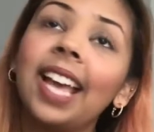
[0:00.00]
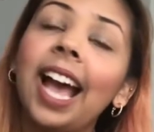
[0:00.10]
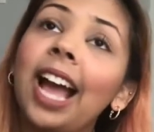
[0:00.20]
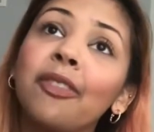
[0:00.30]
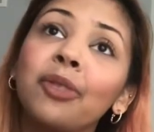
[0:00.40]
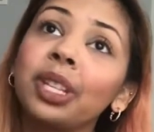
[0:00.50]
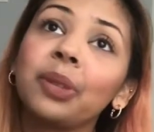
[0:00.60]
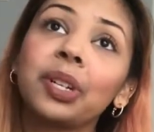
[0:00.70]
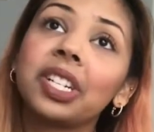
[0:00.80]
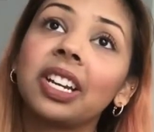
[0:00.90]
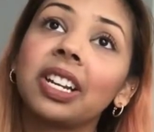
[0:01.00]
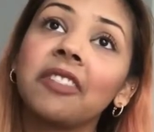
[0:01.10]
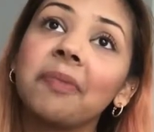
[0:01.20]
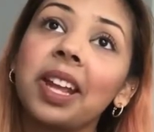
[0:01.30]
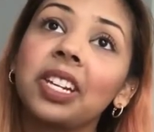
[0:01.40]
I really wish they could have
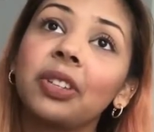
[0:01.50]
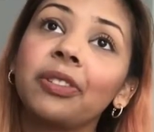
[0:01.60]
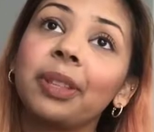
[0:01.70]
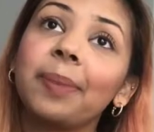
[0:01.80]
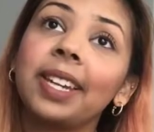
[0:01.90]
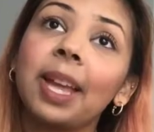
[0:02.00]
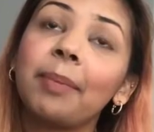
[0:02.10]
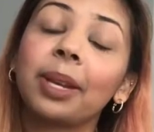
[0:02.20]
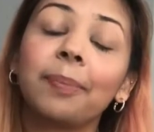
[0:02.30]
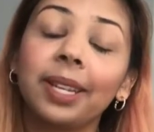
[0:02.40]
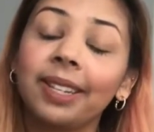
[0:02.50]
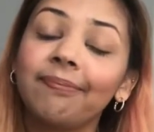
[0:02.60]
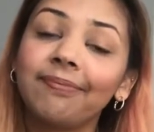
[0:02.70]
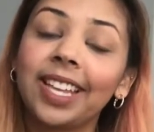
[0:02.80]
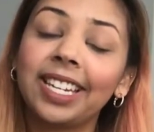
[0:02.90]
made it during the pandemic, but
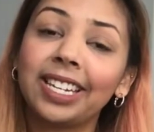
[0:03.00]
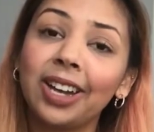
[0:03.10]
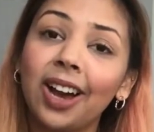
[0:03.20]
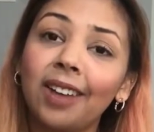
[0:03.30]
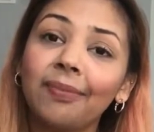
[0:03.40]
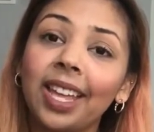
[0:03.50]
they did not,